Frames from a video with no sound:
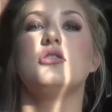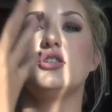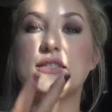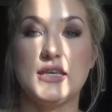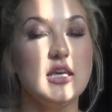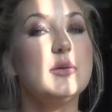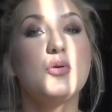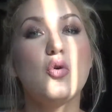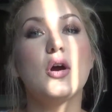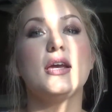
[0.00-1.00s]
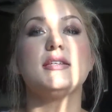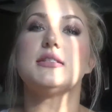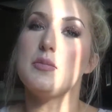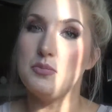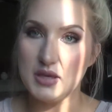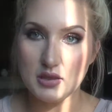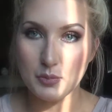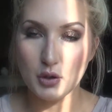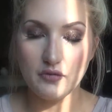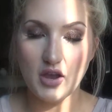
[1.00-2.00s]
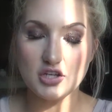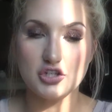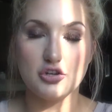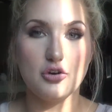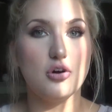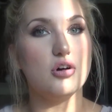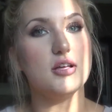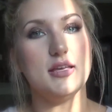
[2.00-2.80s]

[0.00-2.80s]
just keep poised, be the professional,